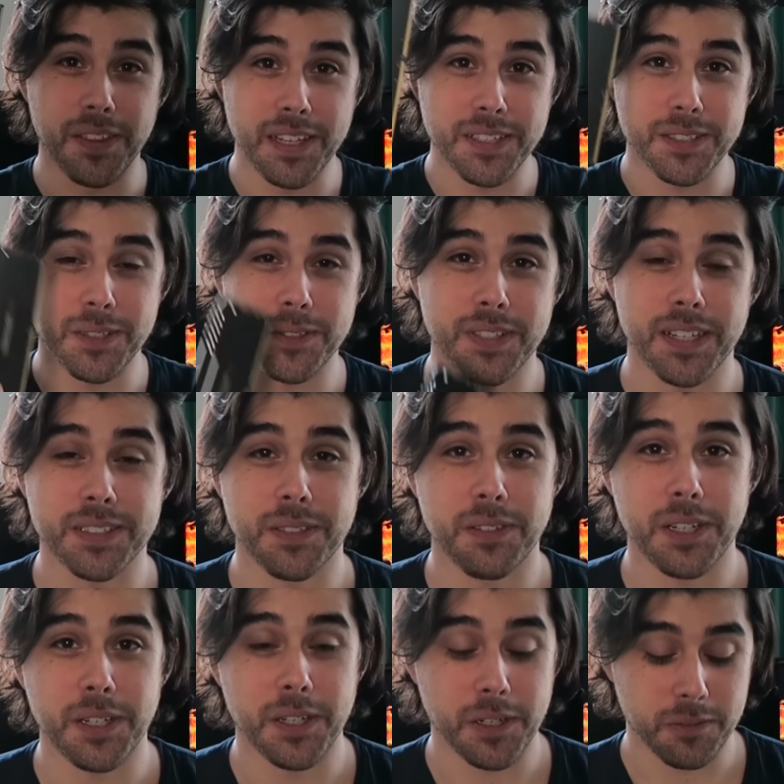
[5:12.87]
these two sticks of
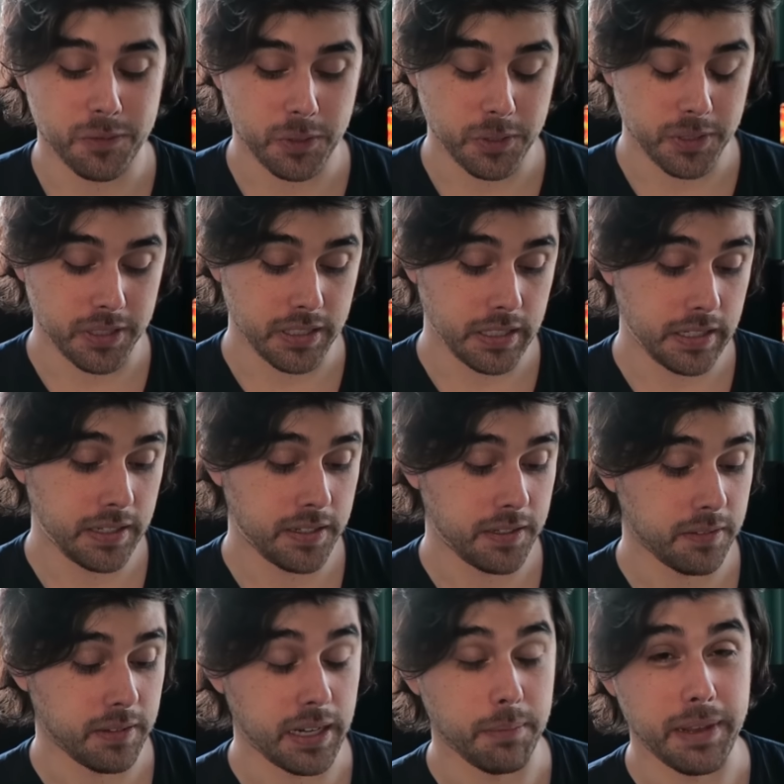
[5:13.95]
DDR4
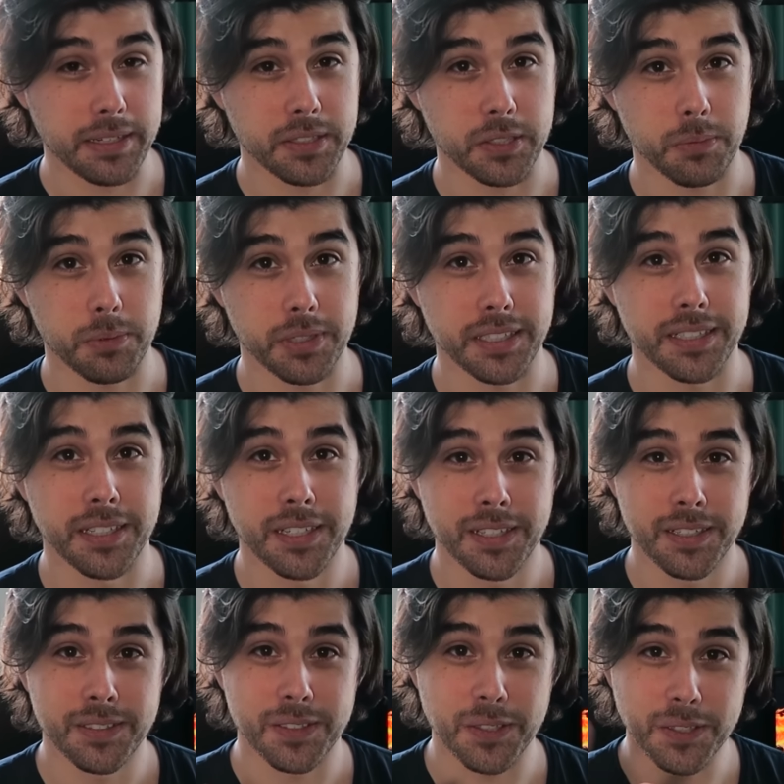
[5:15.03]
random access memory
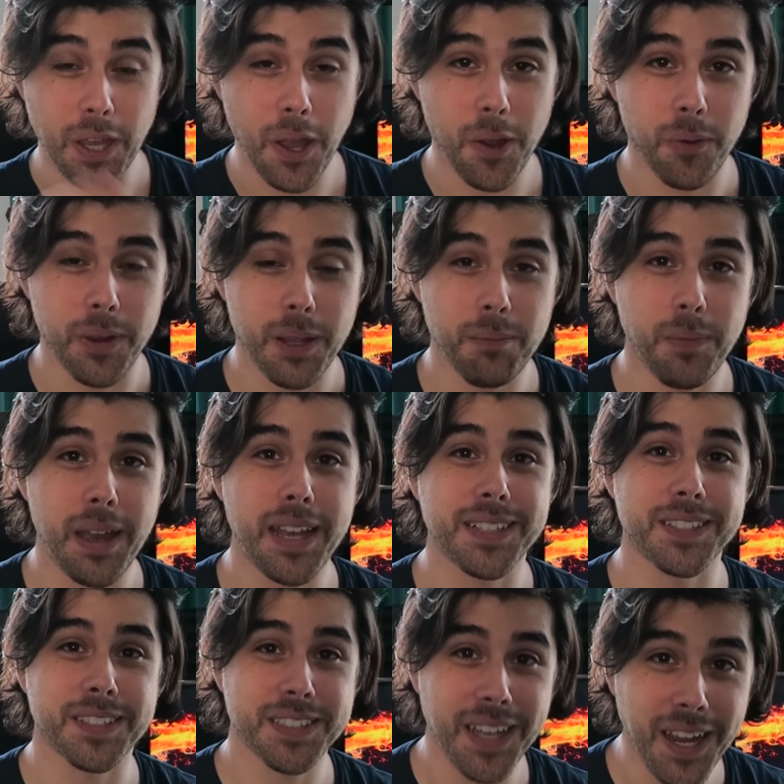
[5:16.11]
to go in my
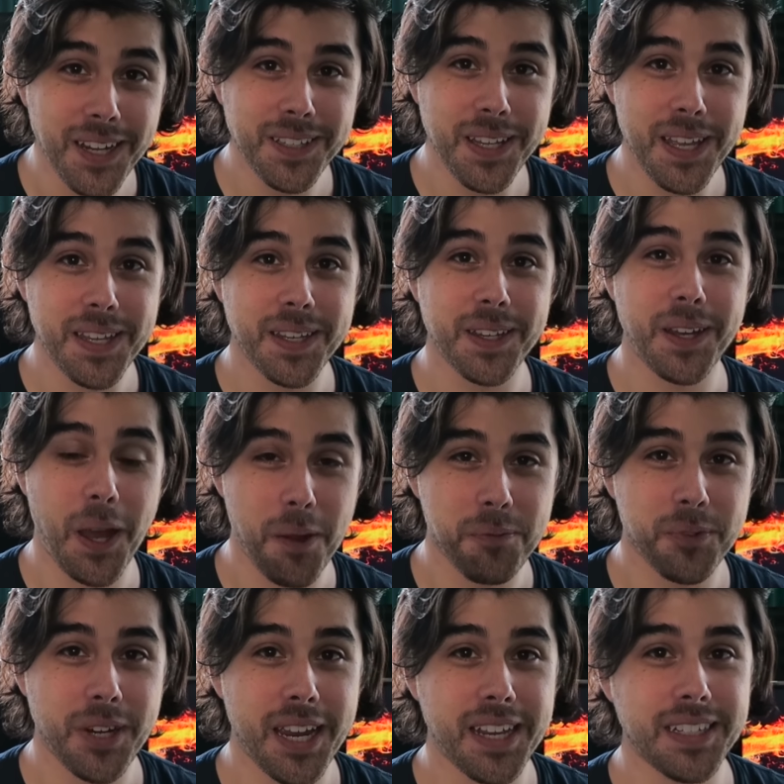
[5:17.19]
Skylake
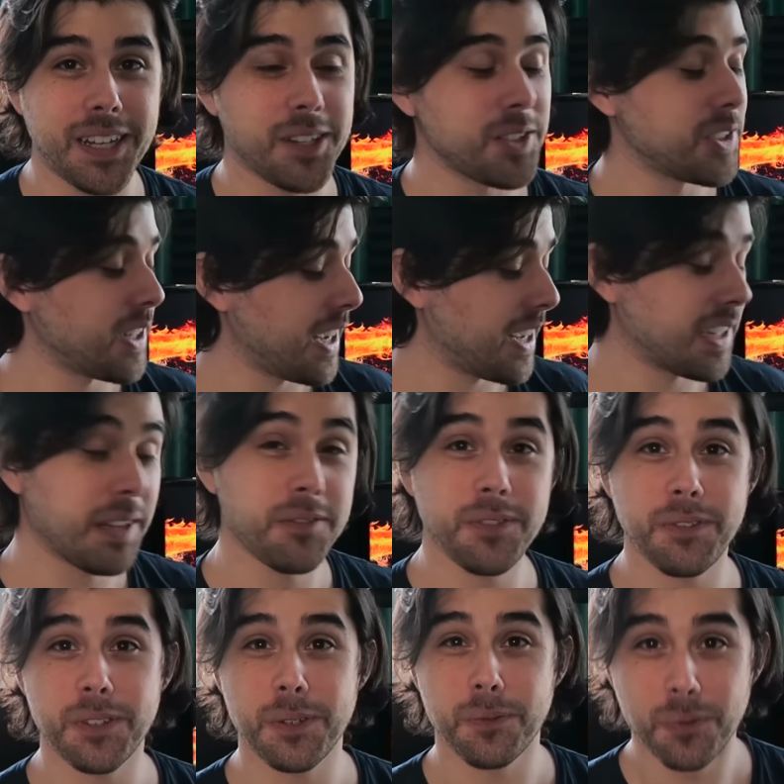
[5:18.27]
upgrade LGA
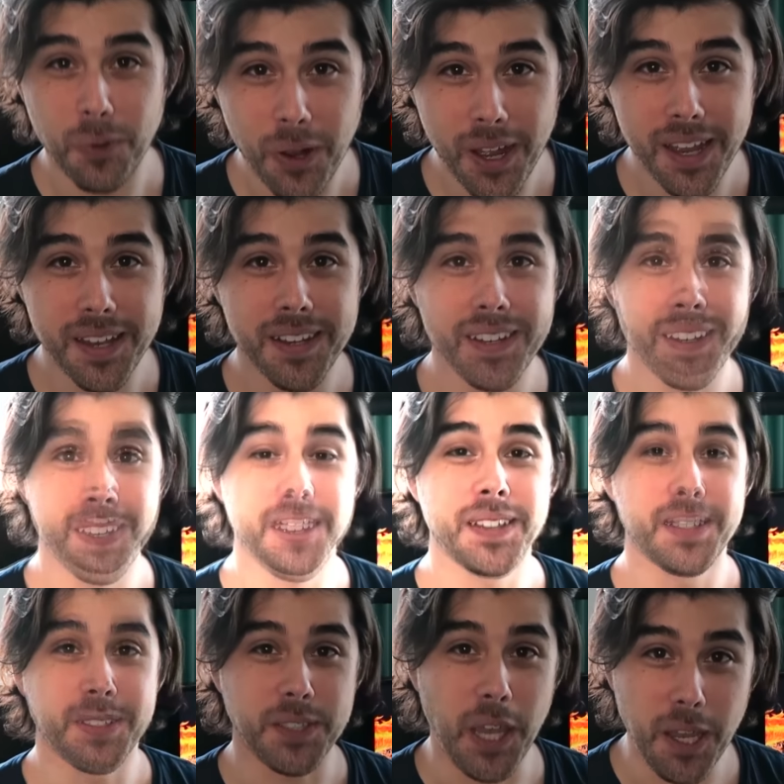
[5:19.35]
1151
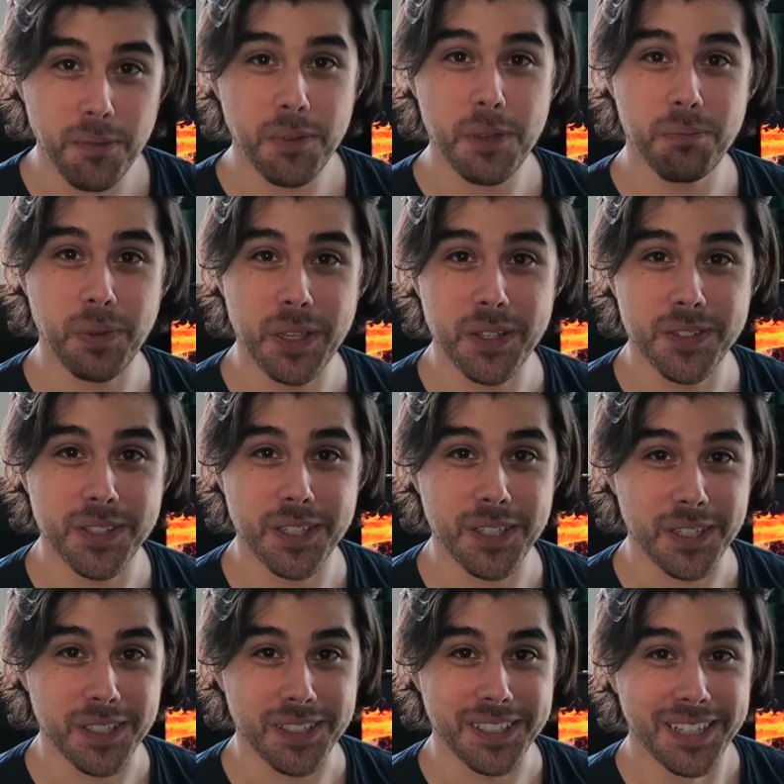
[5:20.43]
gaming
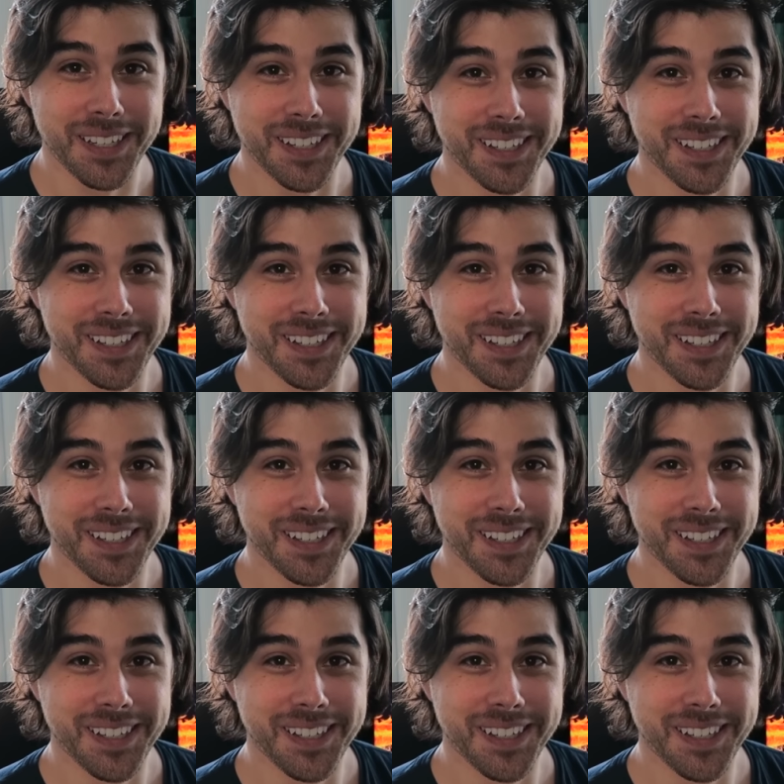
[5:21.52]
PC.